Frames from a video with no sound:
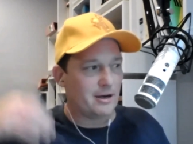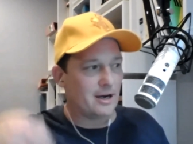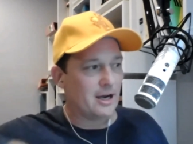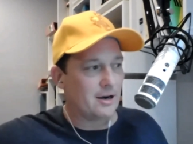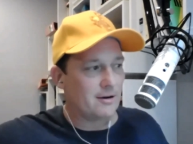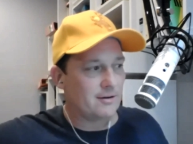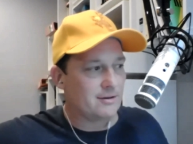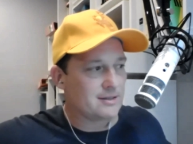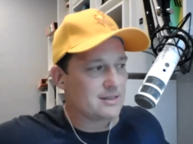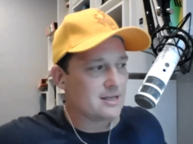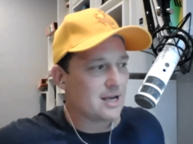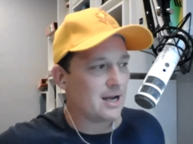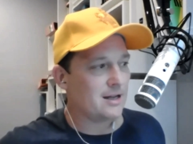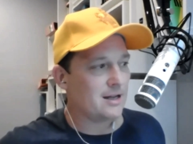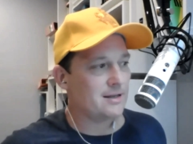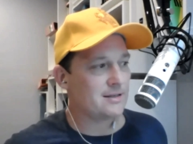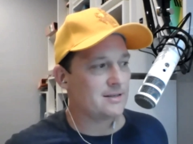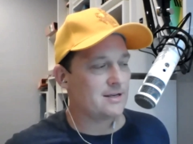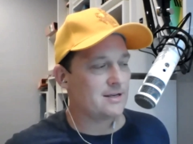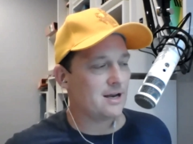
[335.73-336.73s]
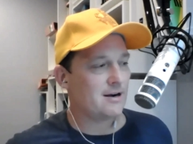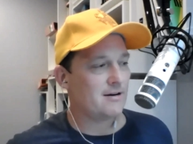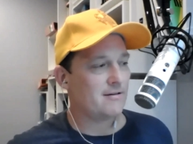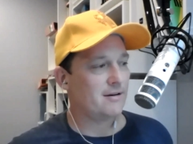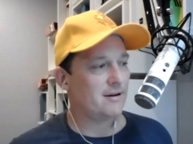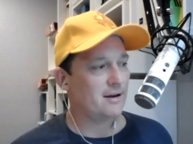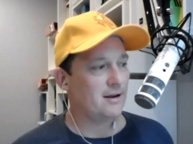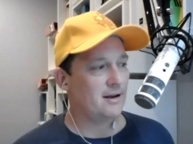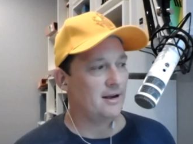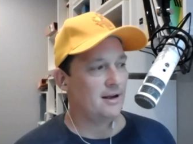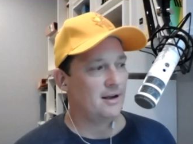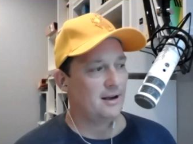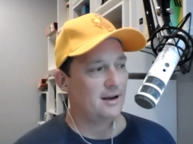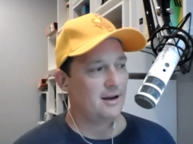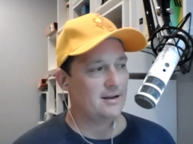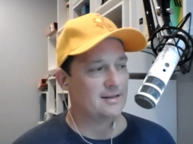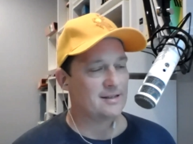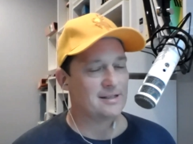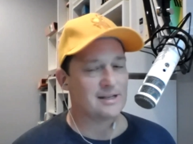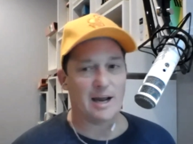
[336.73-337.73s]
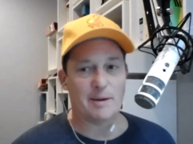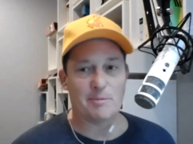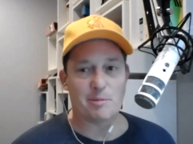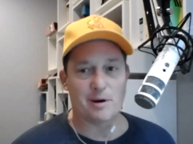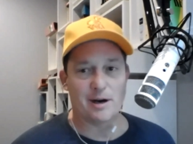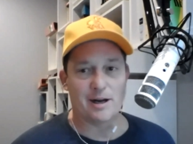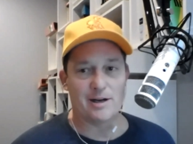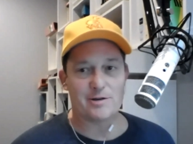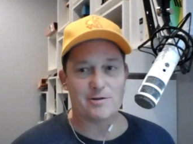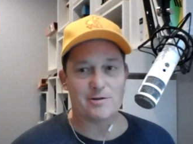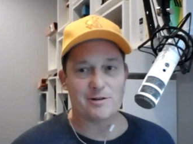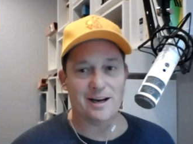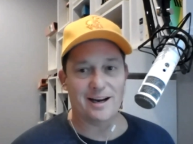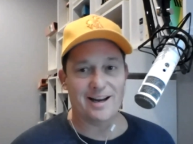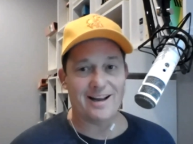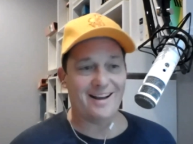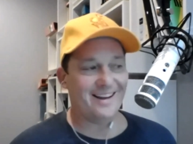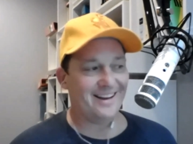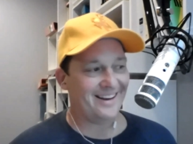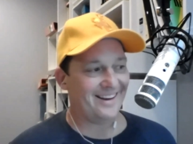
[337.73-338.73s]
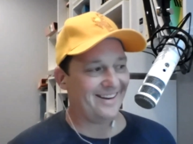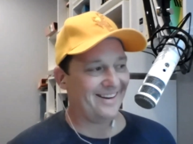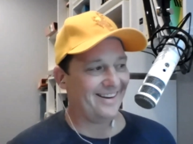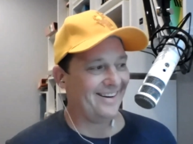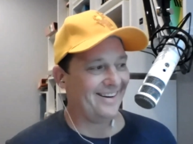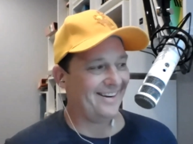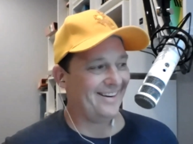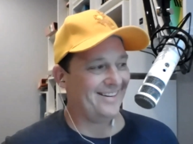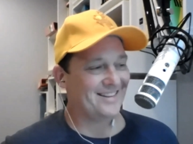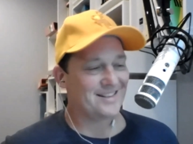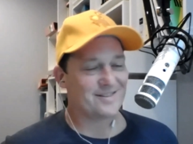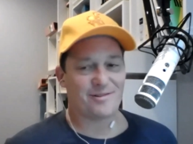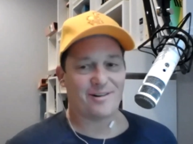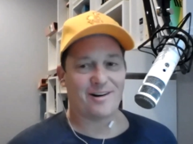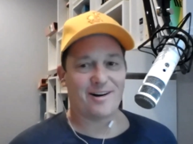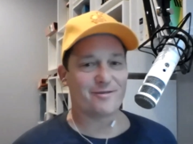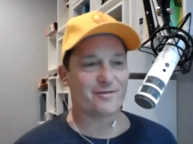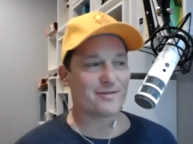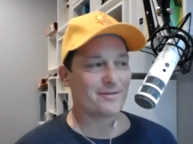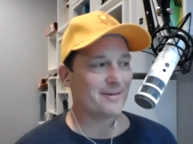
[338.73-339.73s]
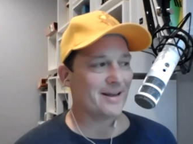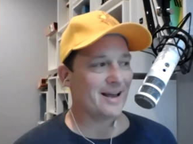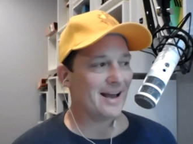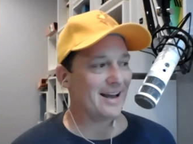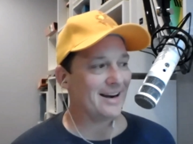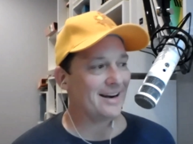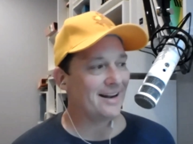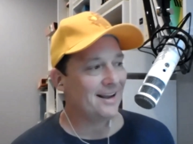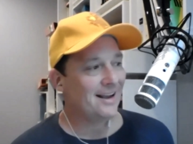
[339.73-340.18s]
You know, it's not it's not a, a sniper entry. It's far from that.